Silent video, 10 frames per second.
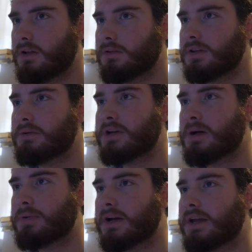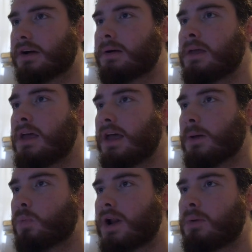loaded up right here,
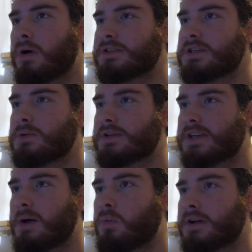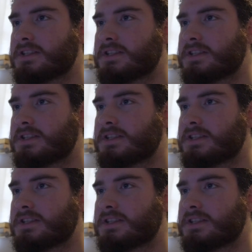and what I want to do is I want